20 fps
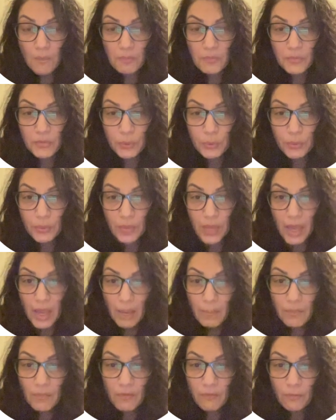through
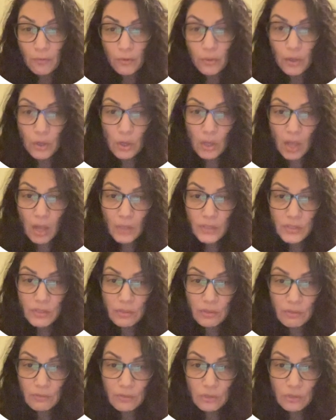them for the cost of